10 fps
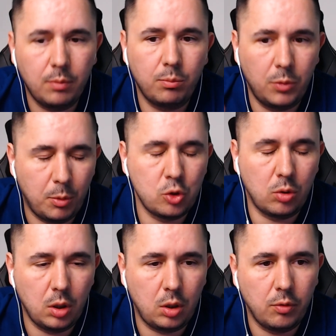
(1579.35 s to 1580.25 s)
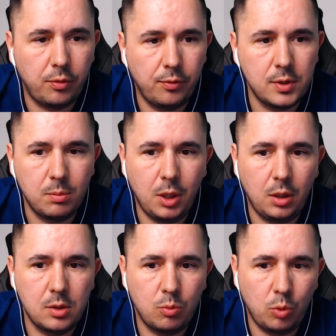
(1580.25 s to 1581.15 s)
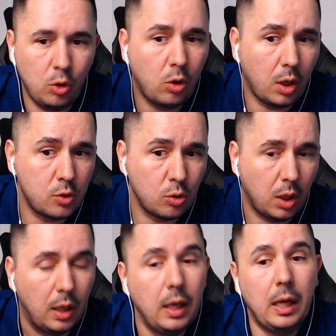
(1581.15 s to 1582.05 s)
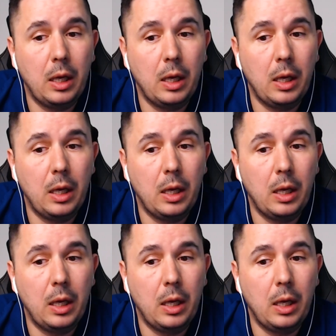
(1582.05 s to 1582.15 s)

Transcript: If the majority of visibility is with yoga, it's okay.